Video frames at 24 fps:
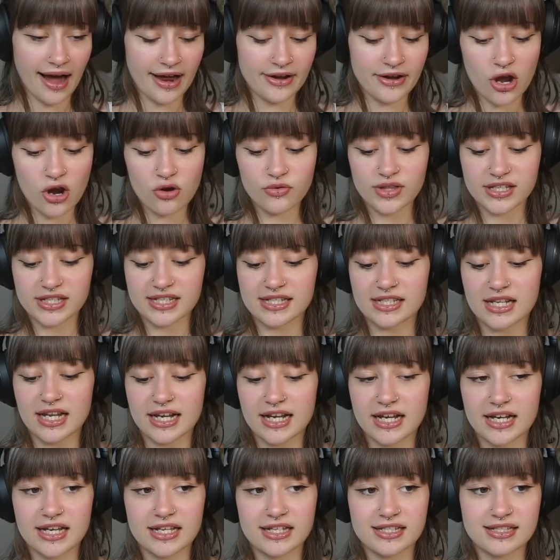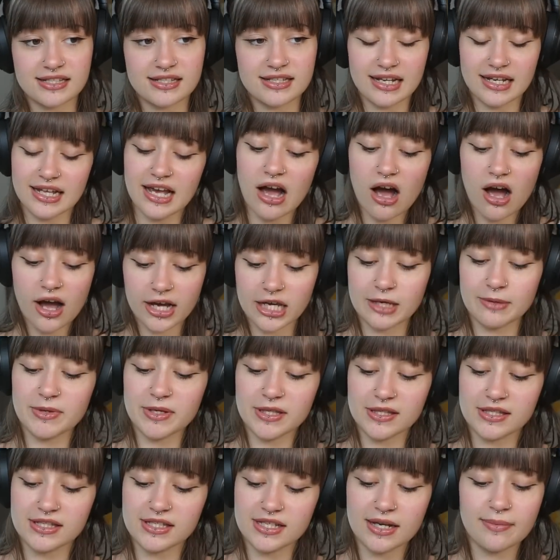I know this is like a silly
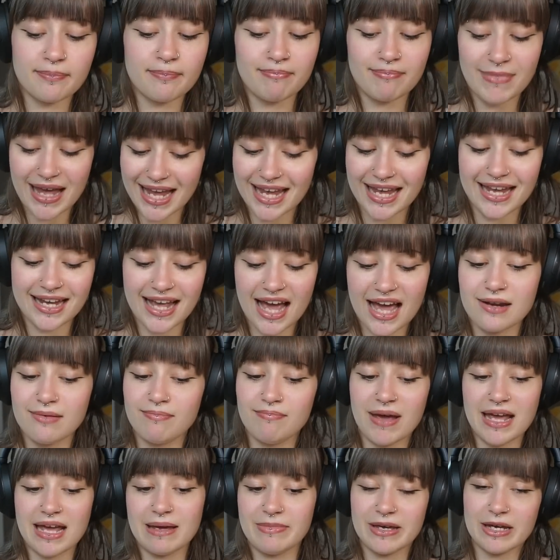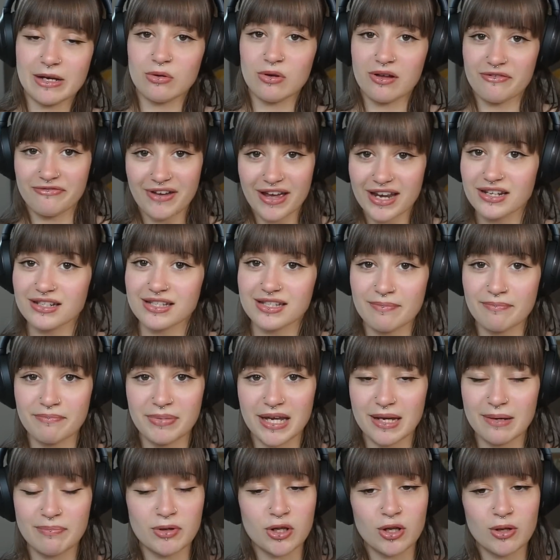argument to make and maybe it will offend some
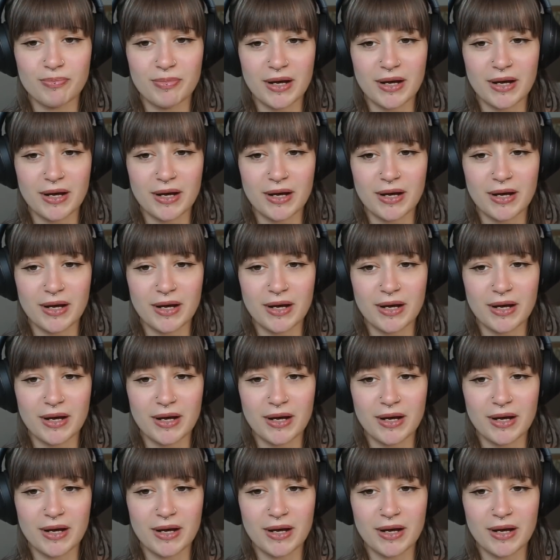people,